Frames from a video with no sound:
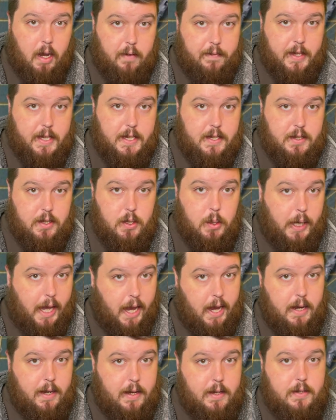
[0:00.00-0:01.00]
I think these new
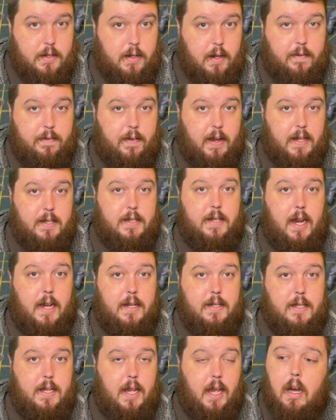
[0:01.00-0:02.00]
Cadians look
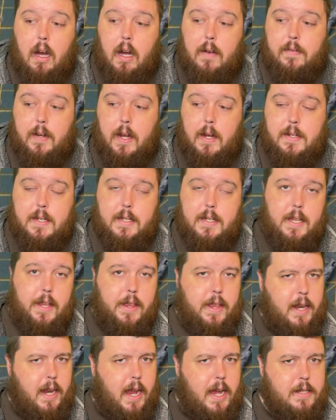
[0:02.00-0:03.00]
fantastic. I've noticed
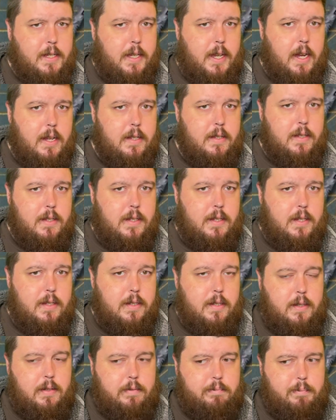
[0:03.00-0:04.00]
that the las
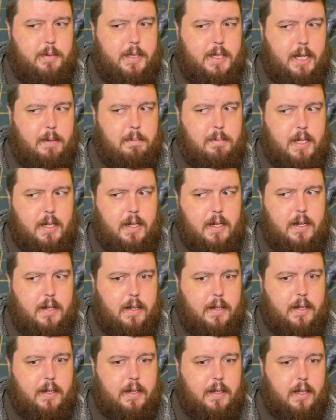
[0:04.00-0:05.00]
guns seem to
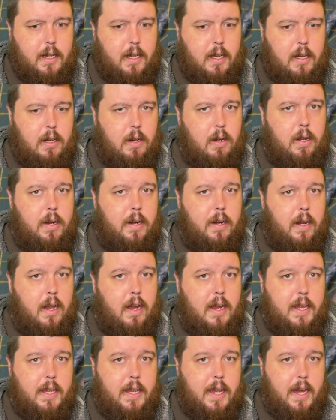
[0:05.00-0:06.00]
look a lot
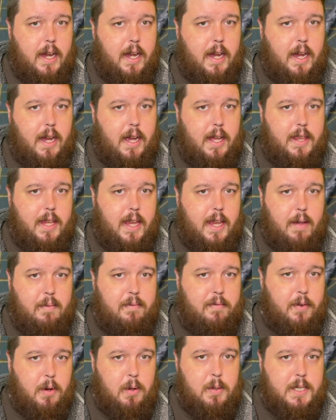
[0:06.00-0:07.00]
like the
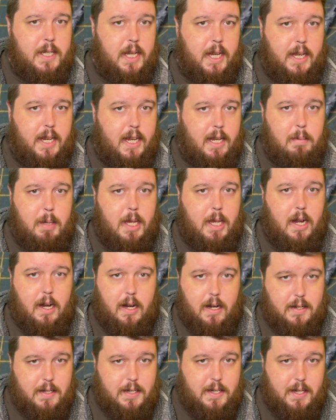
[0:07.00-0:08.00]
M14
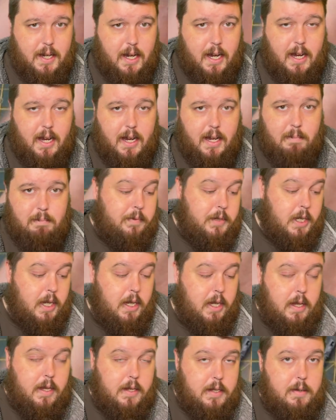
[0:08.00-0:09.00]
EBRs. So
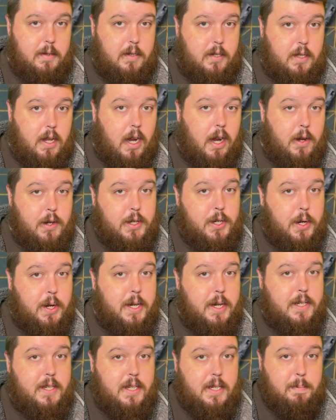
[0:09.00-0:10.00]
yeah, there's a style
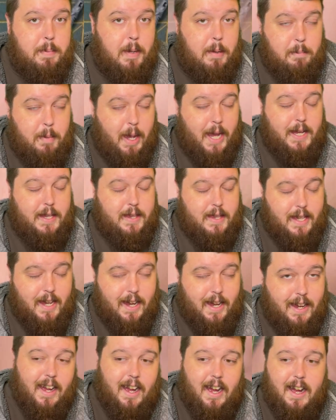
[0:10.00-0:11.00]
choice that's been made
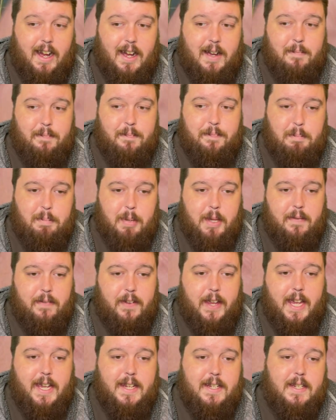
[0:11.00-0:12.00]
there. But the
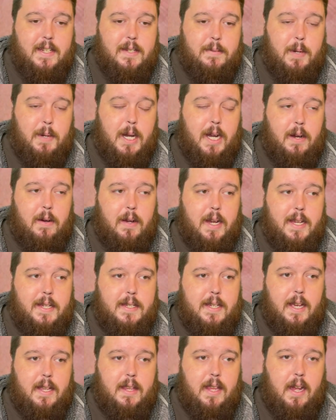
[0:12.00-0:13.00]
thing is as well
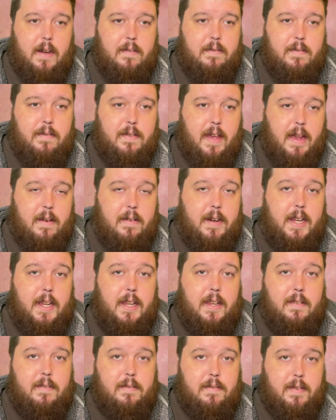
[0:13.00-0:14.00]
is that they are
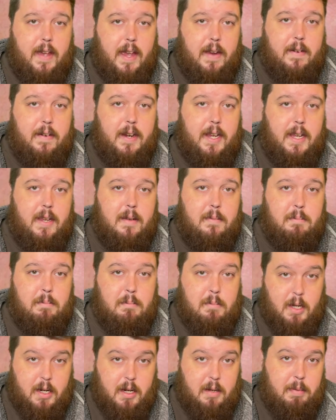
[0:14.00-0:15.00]
very, very
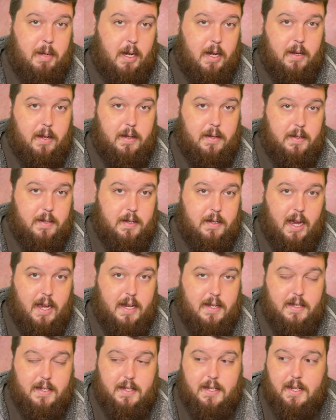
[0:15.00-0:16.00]
monopose.
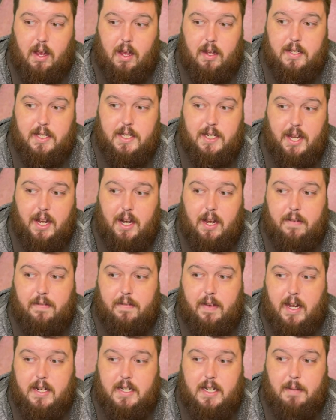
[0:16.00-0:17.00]
And until
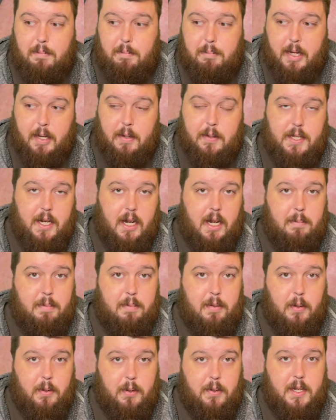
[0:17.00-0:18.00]
I've actually built
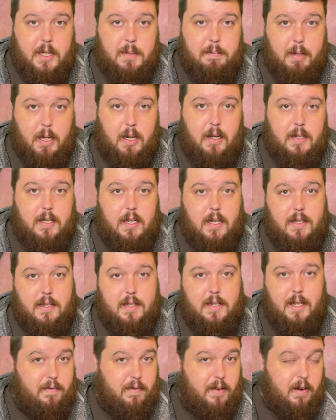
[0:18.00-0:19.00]
up all this box
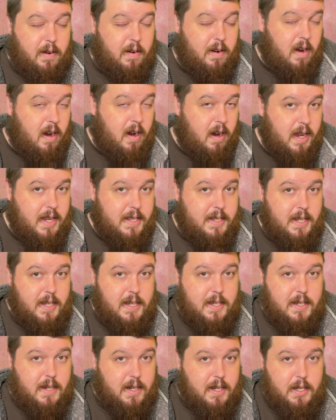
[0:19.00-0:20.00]
and see
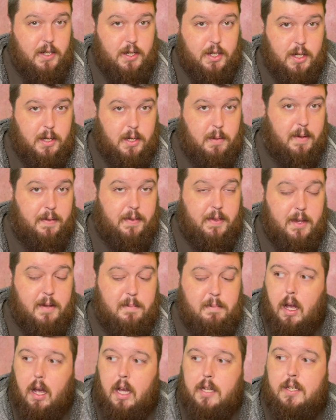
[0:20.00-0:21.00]
varieties I can do with
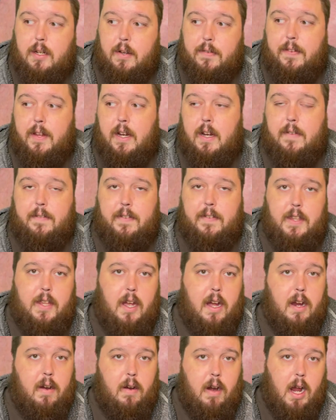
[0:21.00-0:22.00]
them, I sort of feel like for
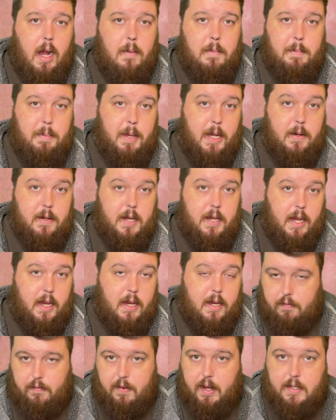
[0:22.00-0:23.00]
diorama
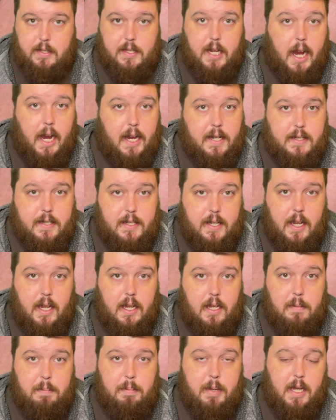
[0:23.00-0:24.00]
building,
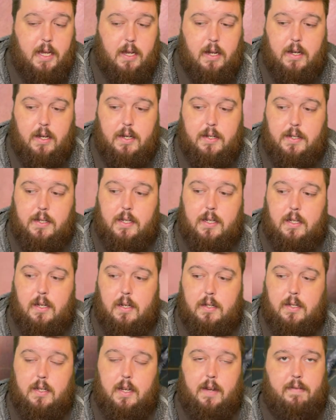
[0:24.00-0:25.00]
fantastic, because
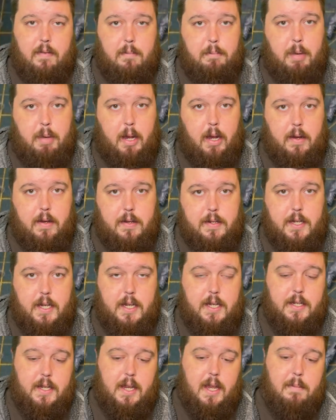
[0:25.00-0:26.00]
there's lots of different
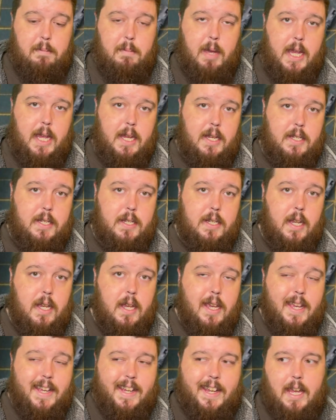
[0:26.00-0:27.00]
poses. It makes
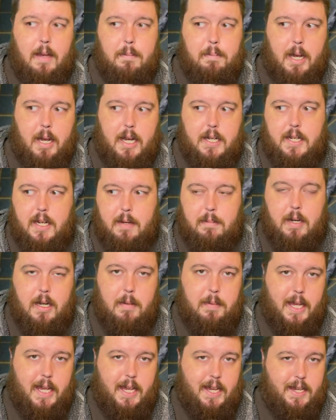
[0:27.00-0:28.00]
kit bashing a
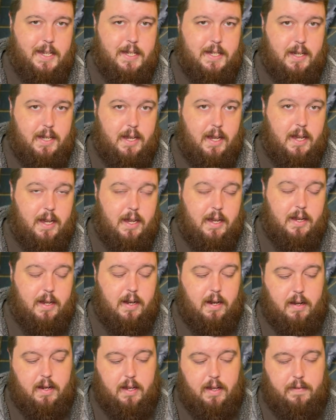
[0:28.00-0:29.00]
little bit
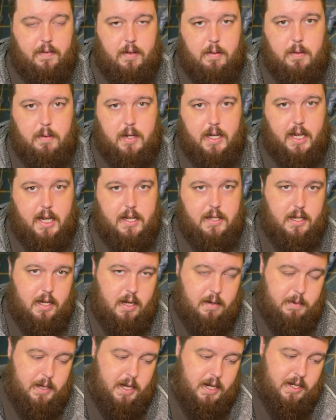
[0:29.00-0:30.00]
easier. Like if you want to get
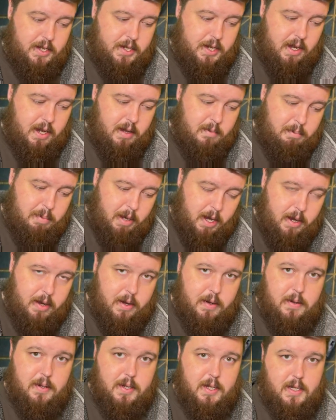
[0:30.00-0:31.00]
someone in a certain
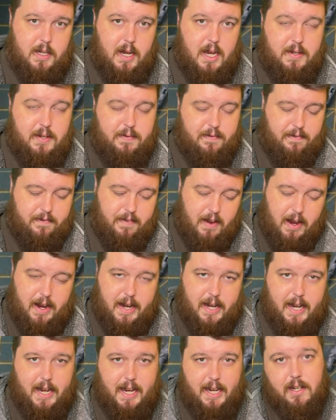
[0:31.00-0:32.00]
pose, there's less
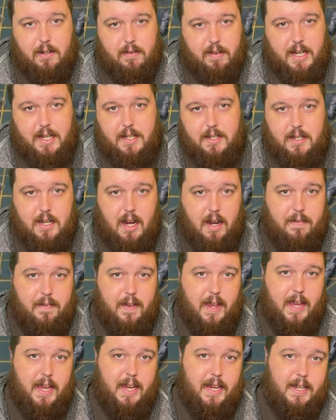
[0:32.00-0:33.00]
filing, green
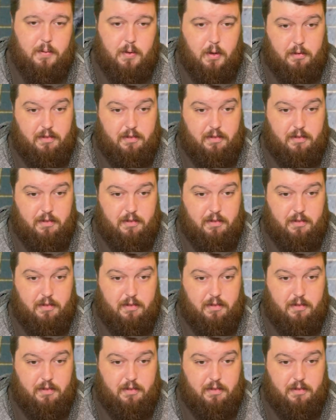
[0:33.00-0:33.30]
stuffing, or